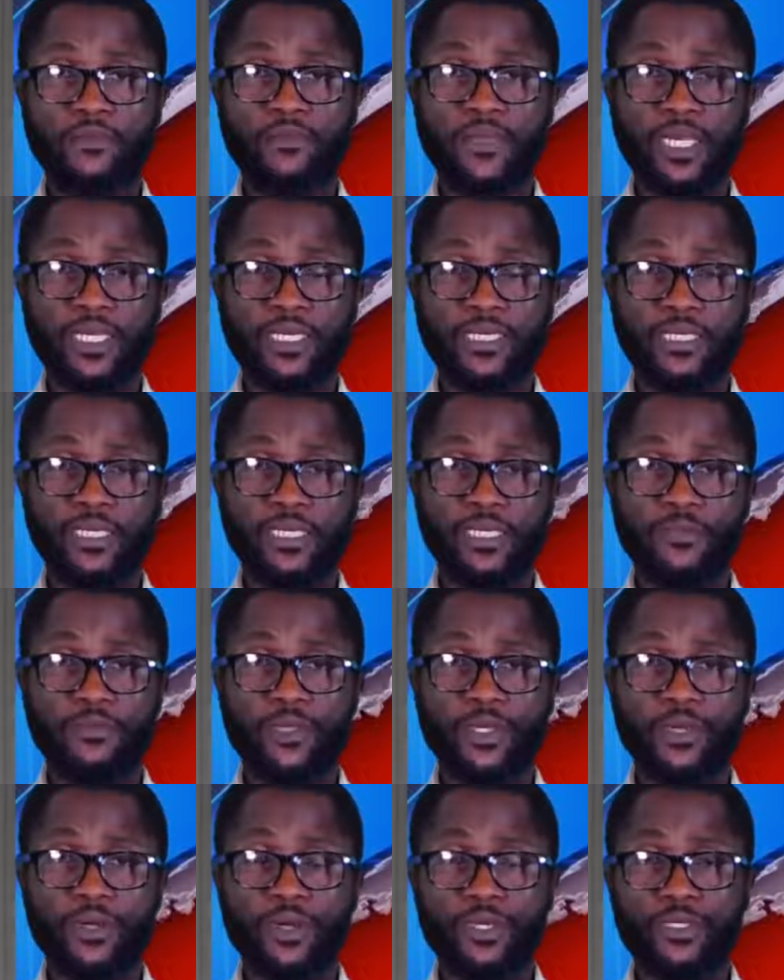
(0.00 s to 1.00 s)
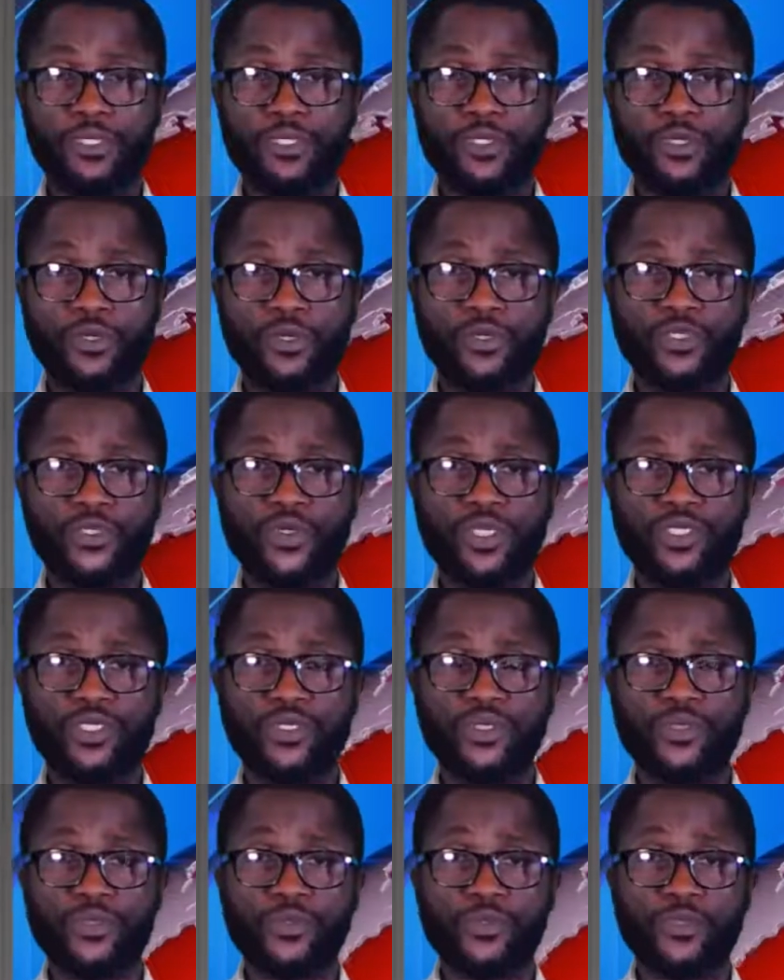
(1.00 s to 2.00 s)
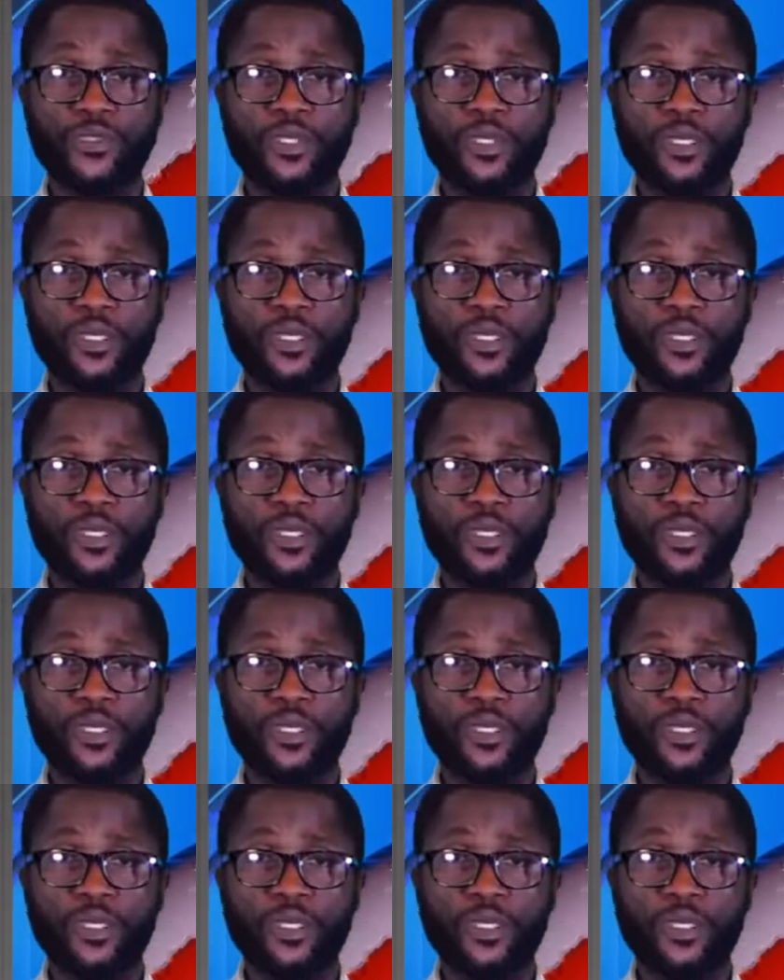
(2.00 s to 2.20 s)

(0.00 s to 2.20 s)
Bagede Imo _22.